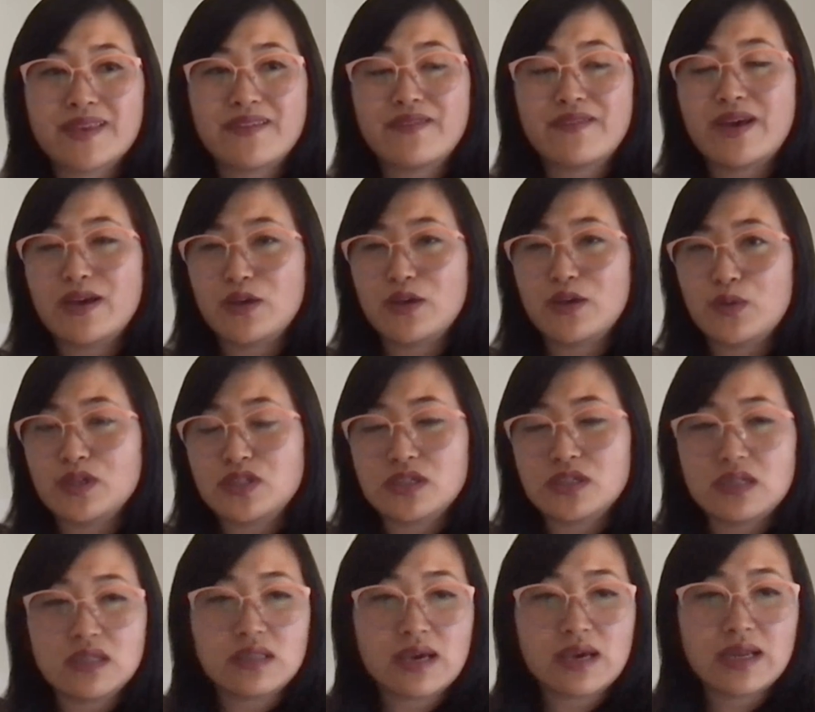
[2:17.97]

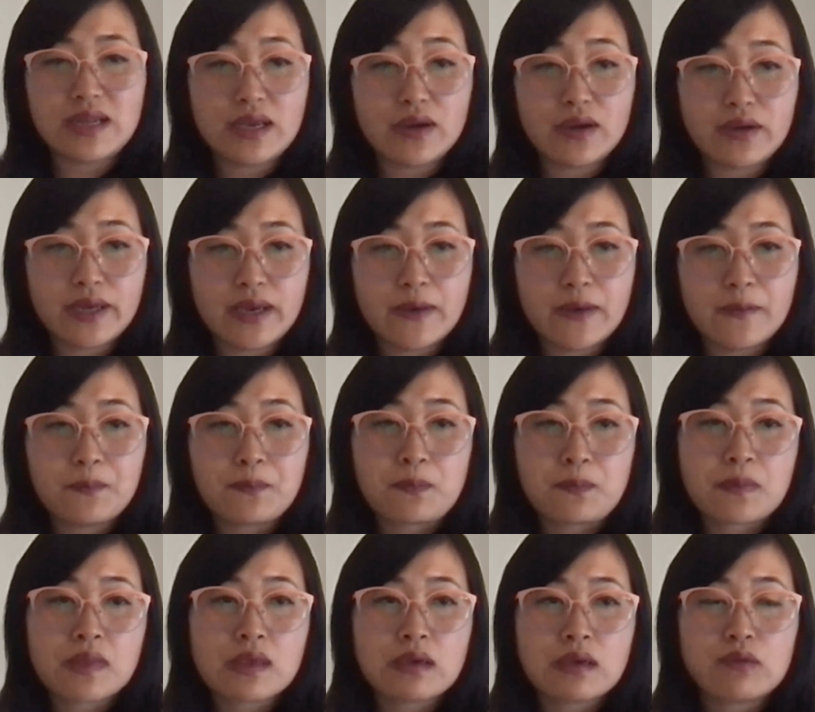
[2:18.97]
evaluation in that area.
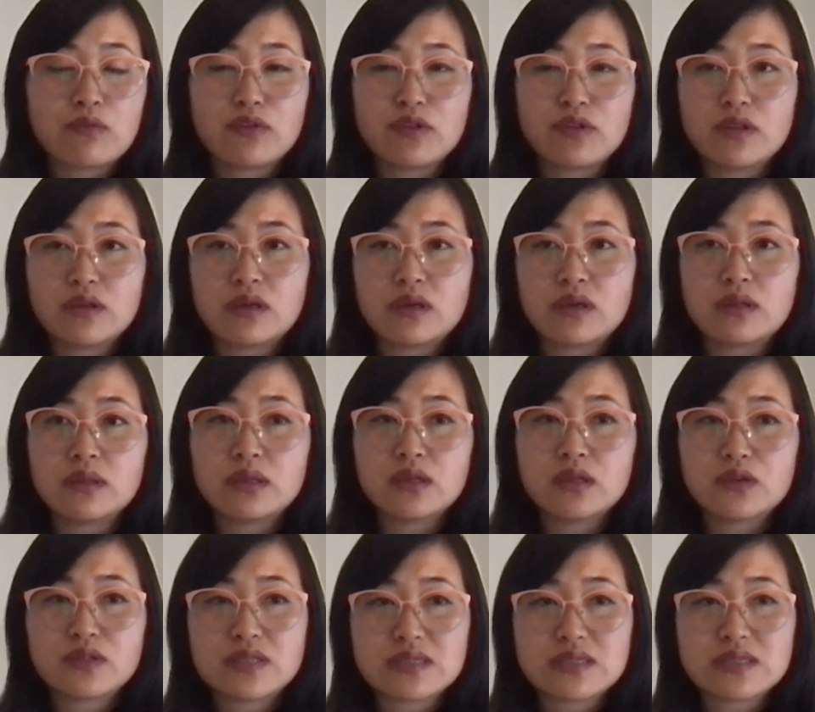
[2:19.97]
For the
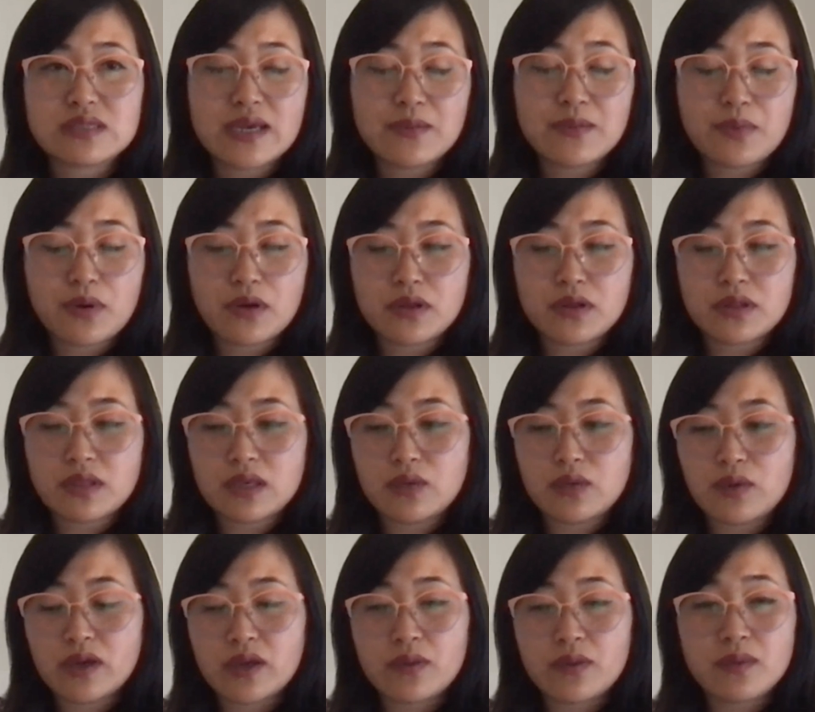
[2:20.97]
clinical design part, they
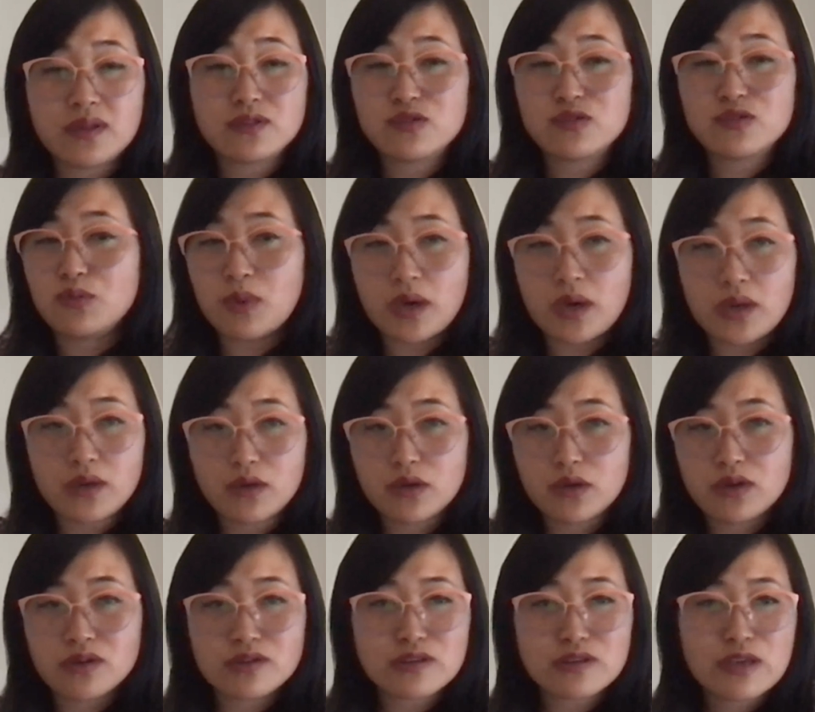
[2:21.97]
recommend two
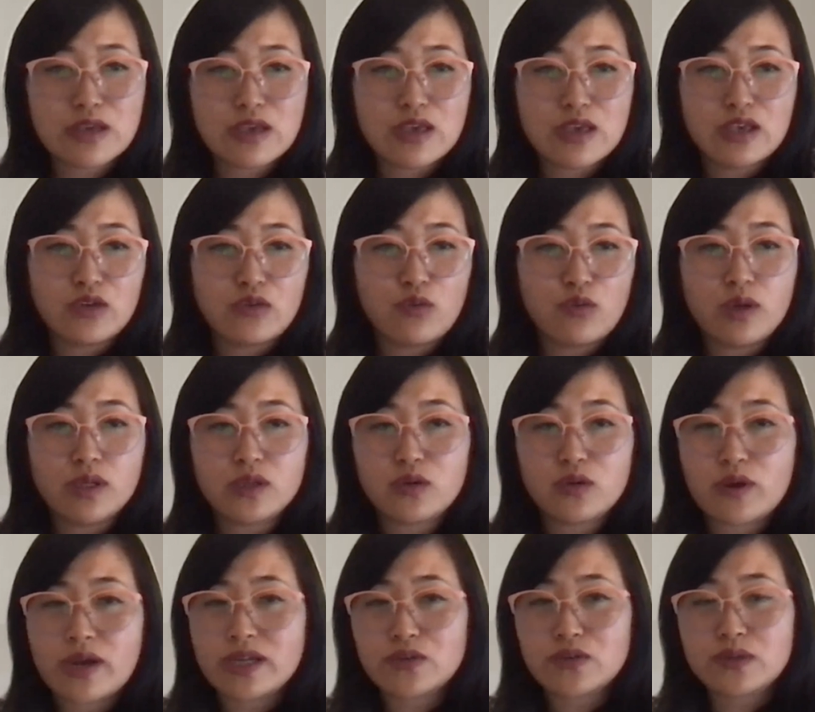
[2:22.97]
monitors, one
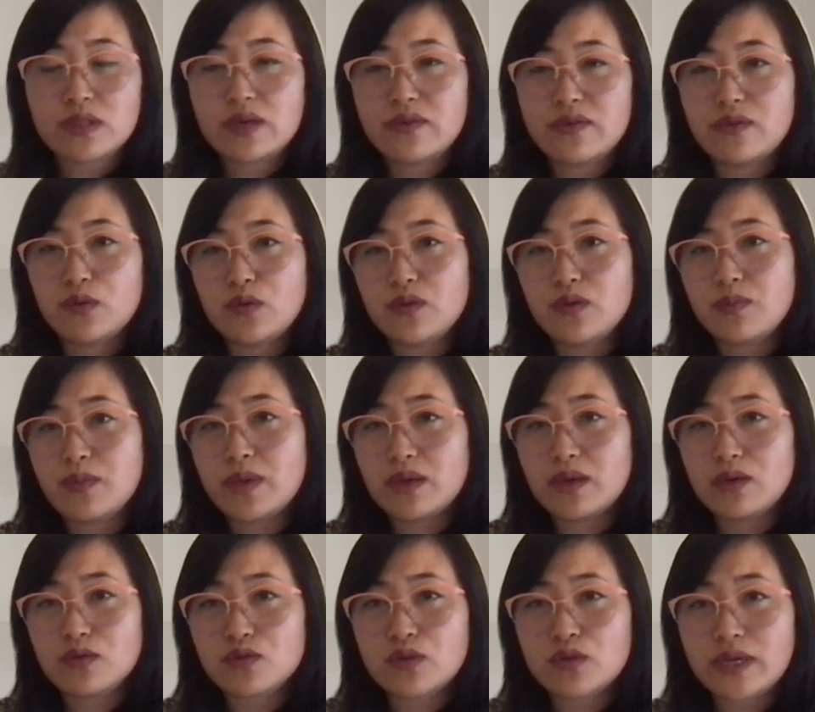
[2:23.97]
graduate level with
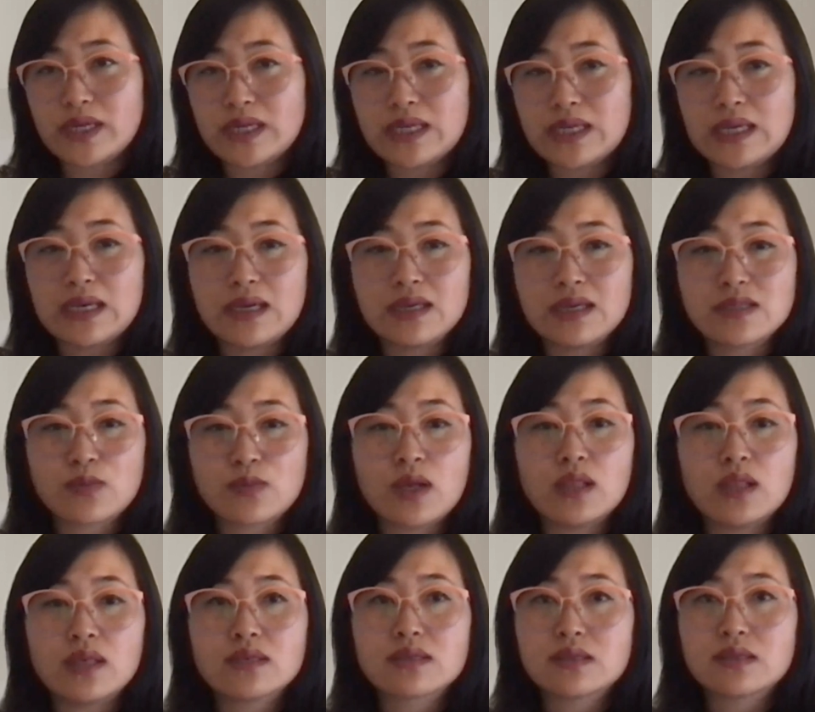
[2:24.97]
medical training as
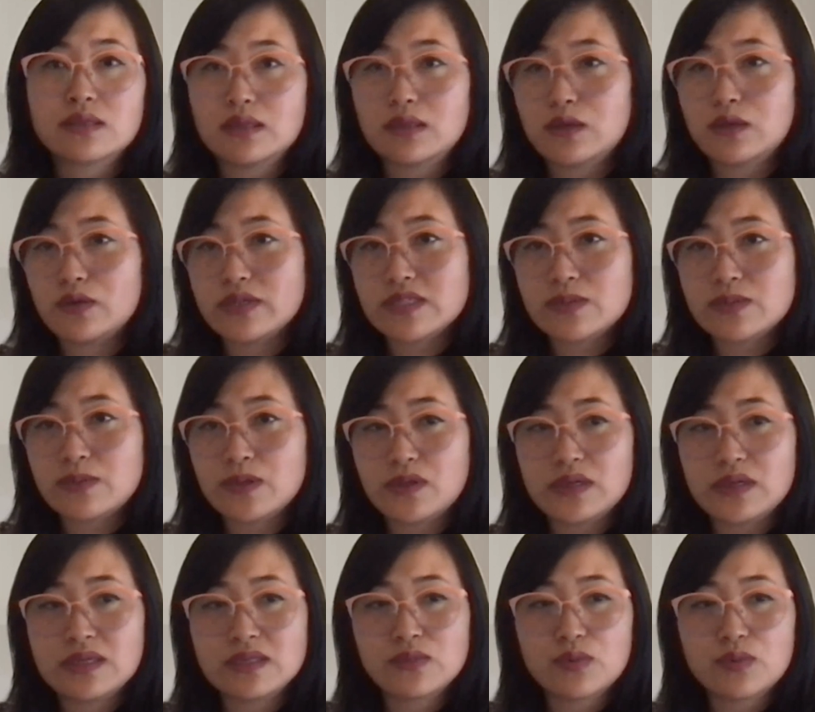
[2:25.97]
well as clinical
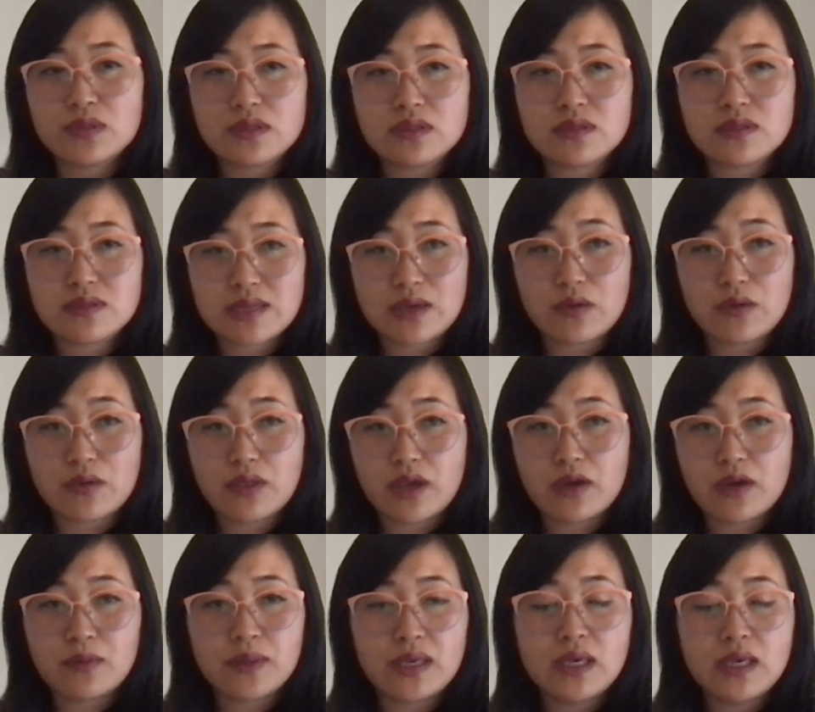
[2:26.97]
experience with
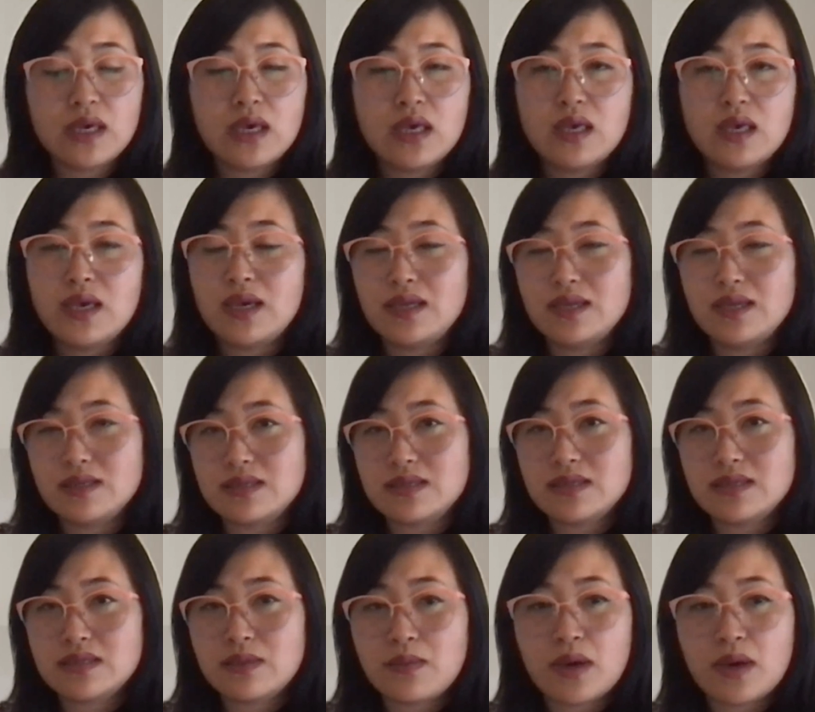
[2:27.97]
psychotherapy, an
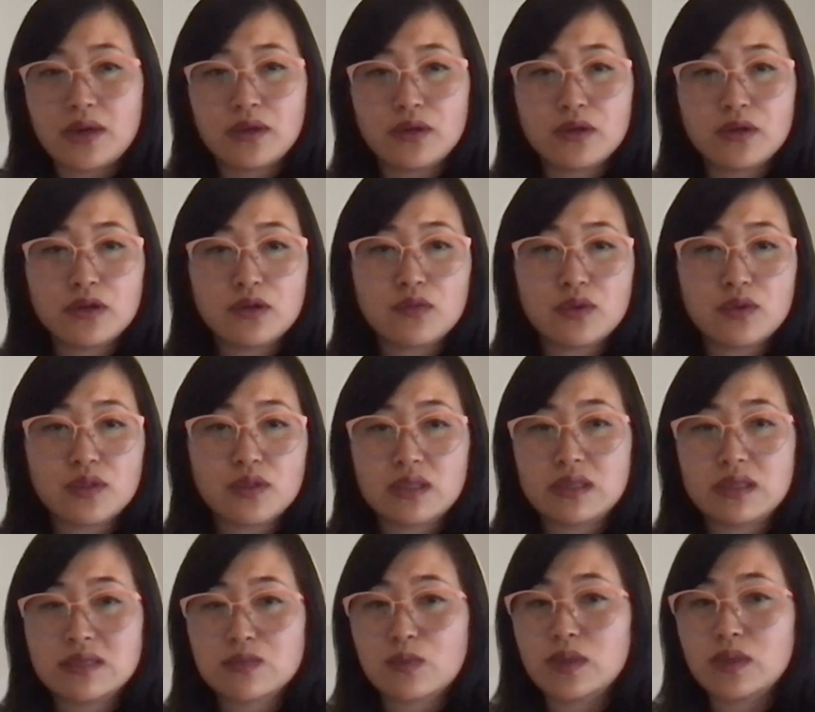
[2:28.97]
assistant monitor with at
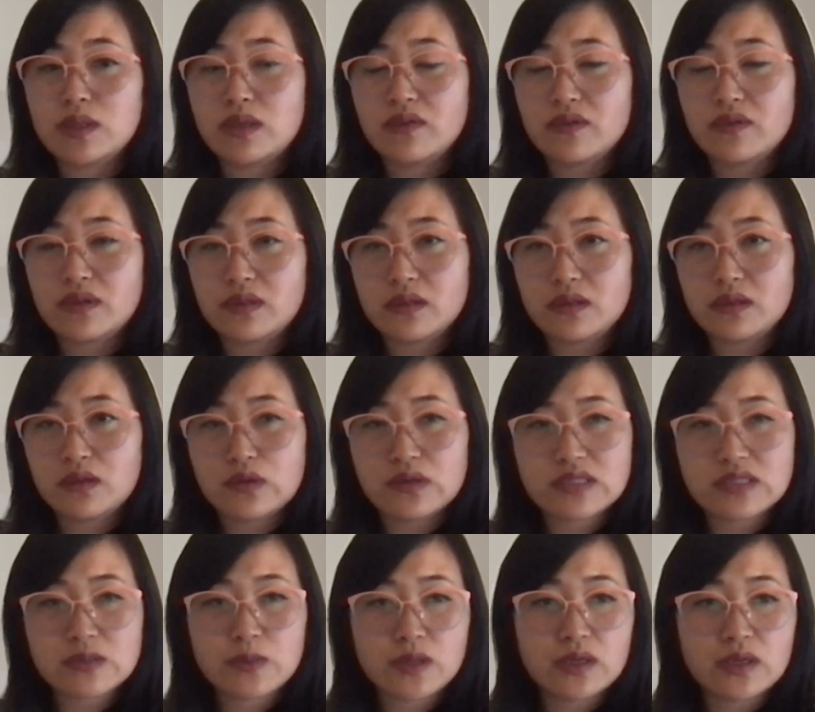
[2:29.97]
least 1 year of clinical
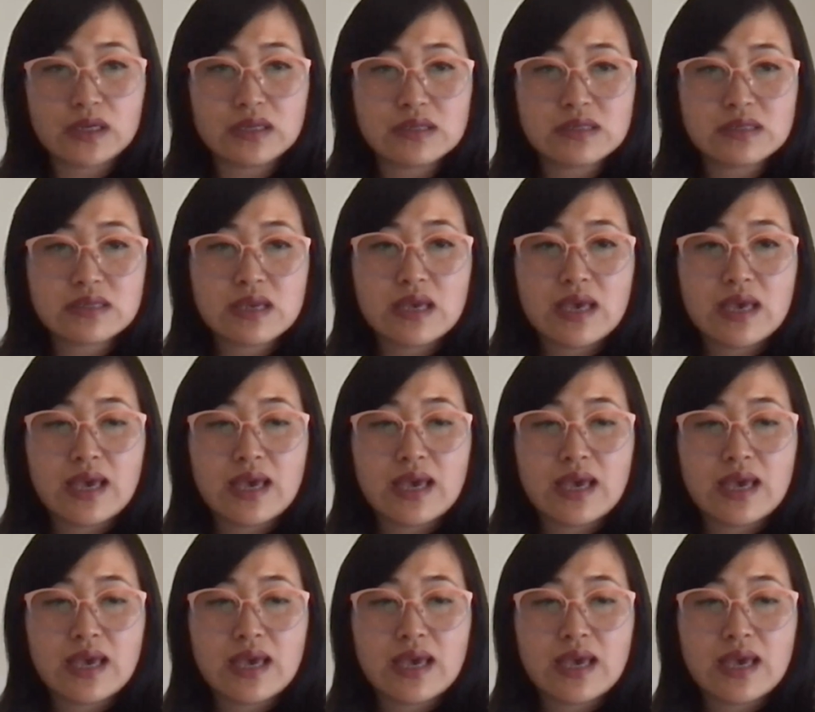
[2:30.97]
experience.